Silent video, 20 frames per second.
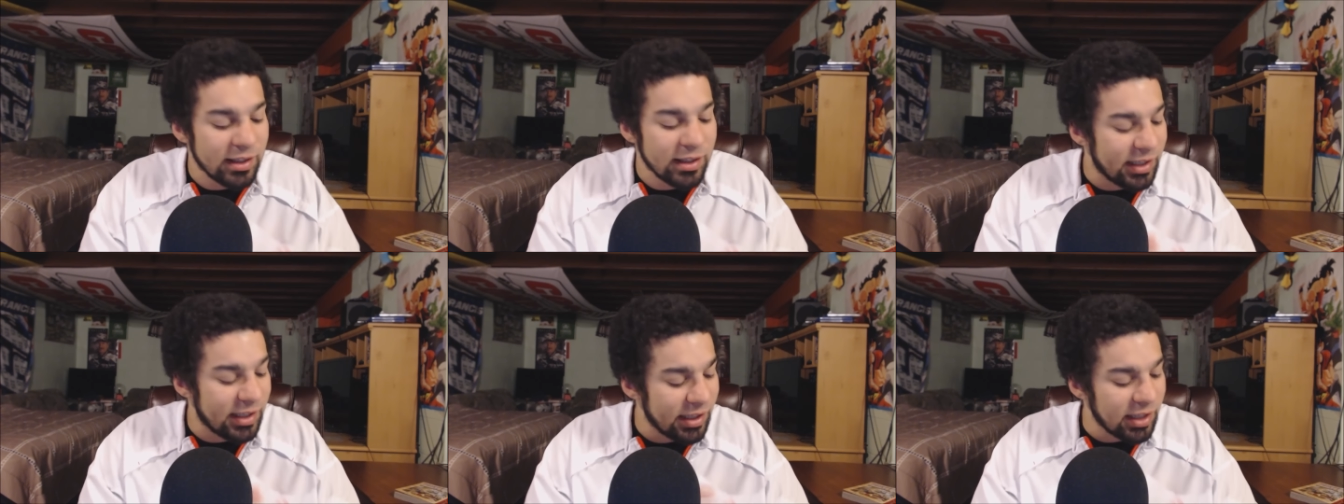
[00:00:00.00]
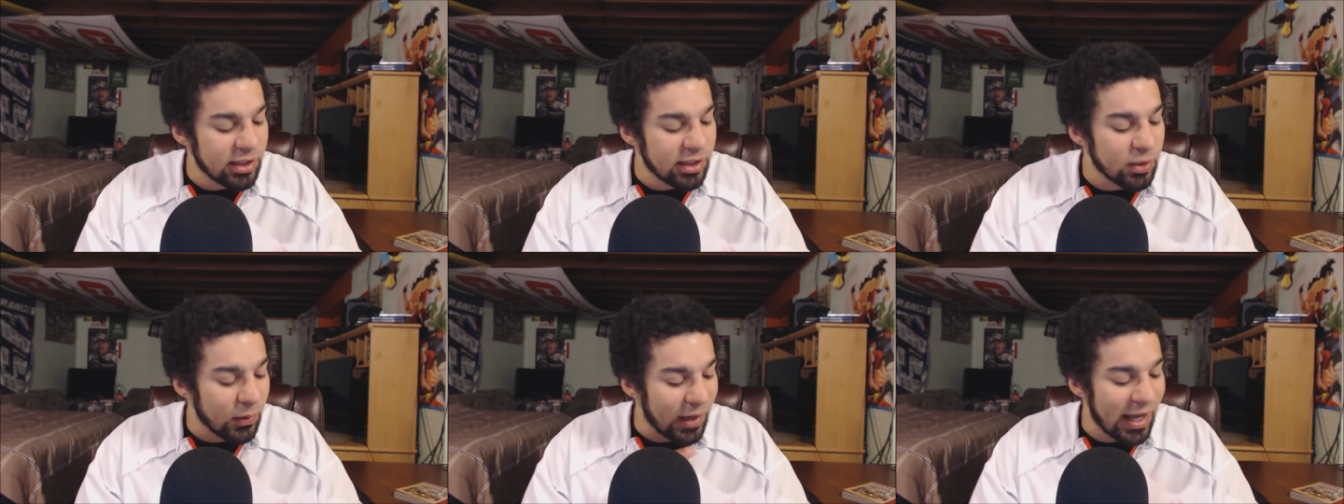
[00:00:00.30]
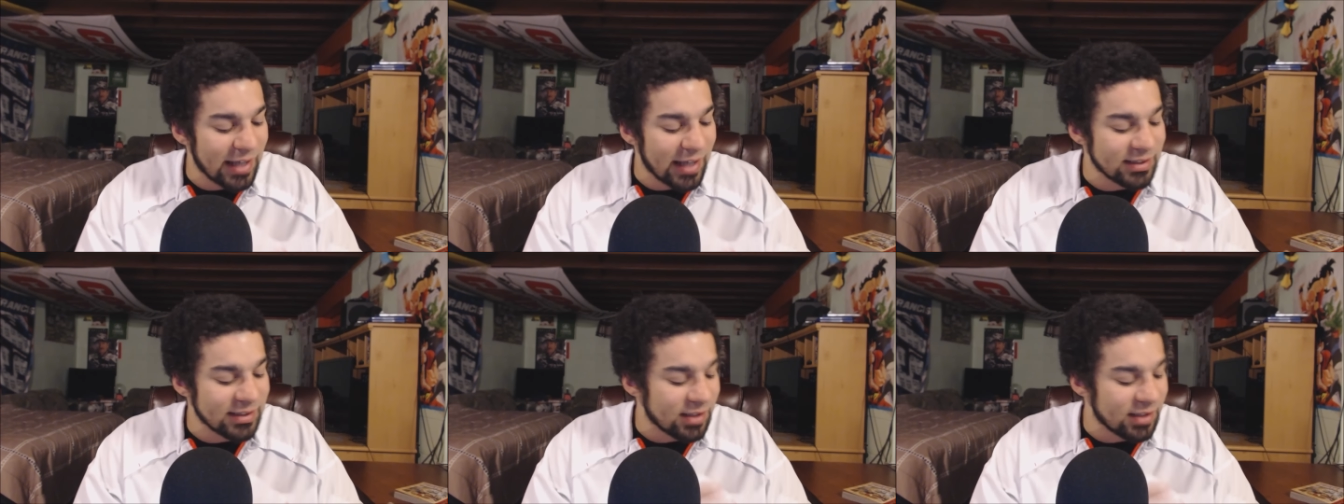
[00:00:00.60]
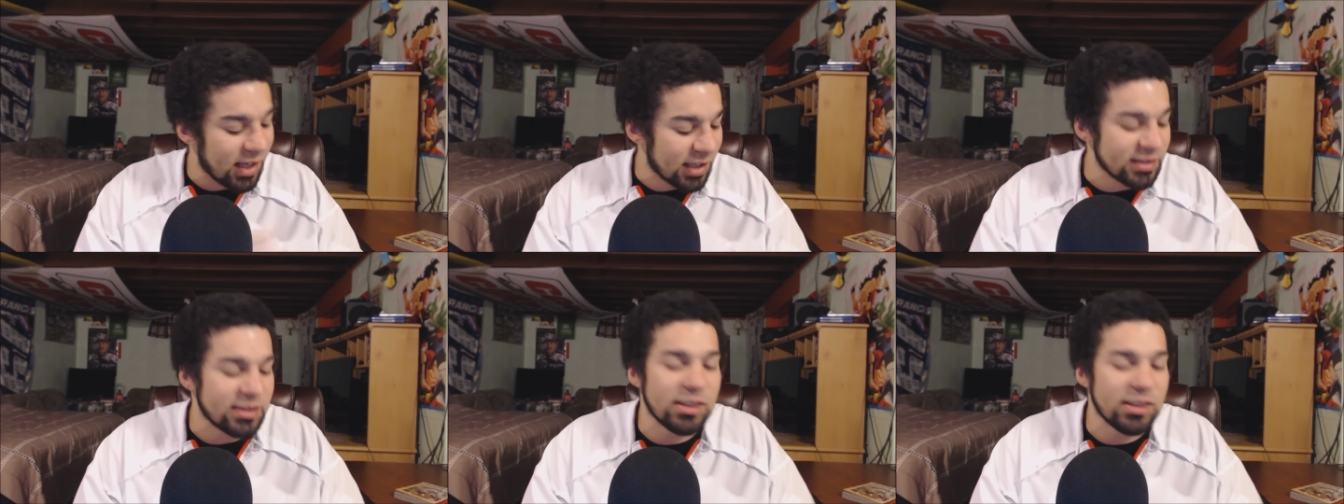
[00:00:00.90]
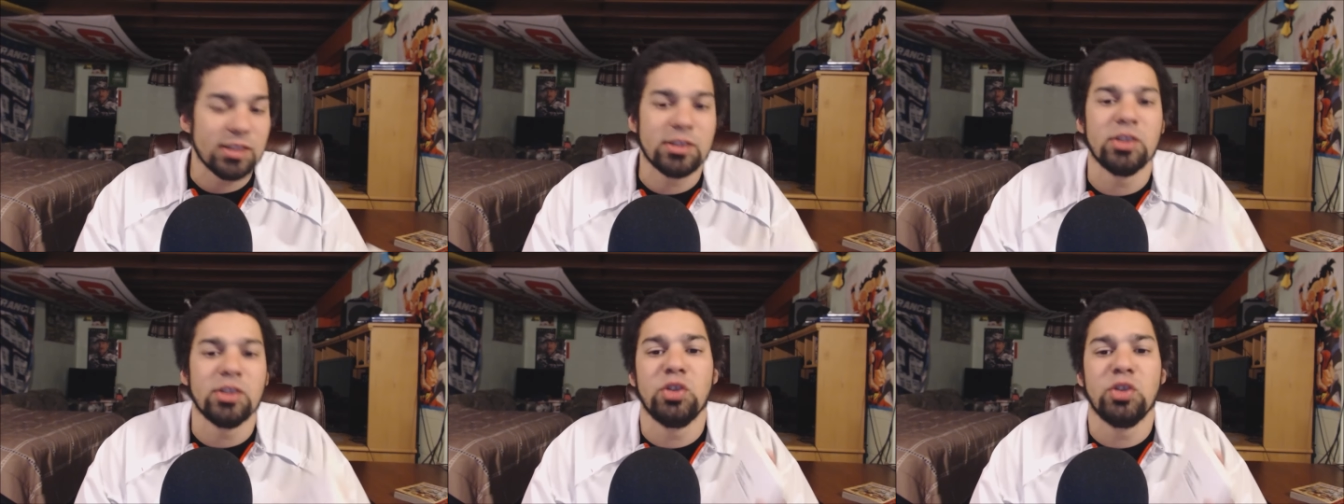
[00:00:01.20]
Kirito asked
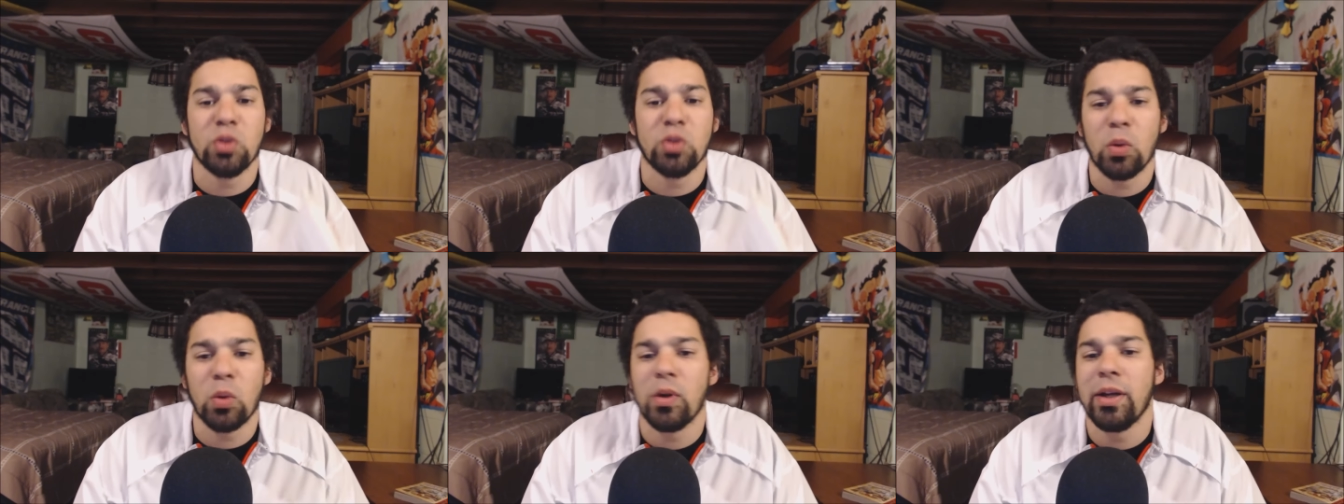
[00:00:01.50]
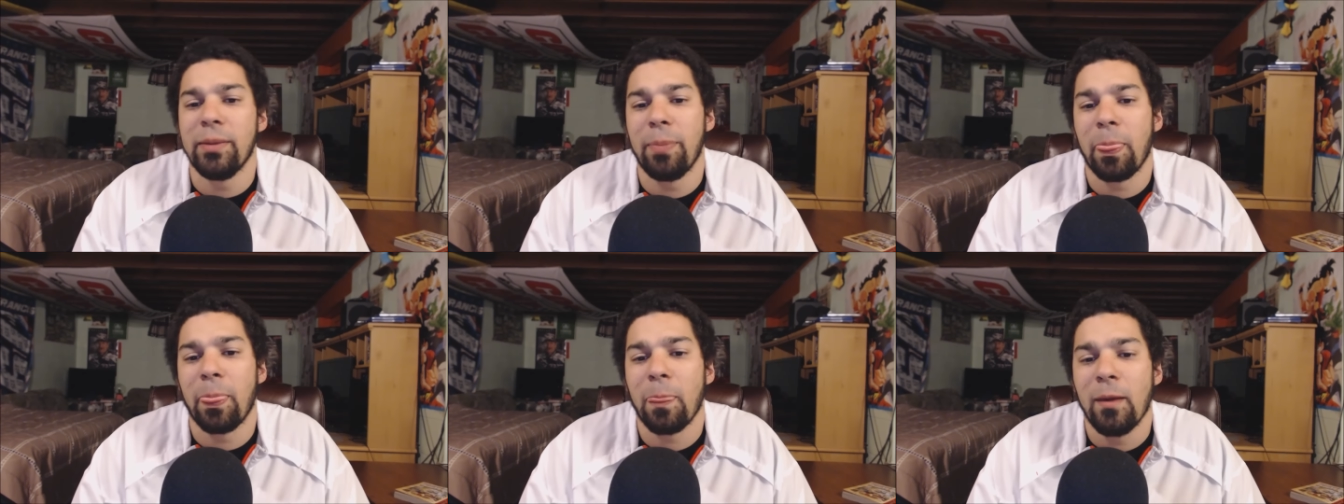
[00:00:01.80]
Asuna to join.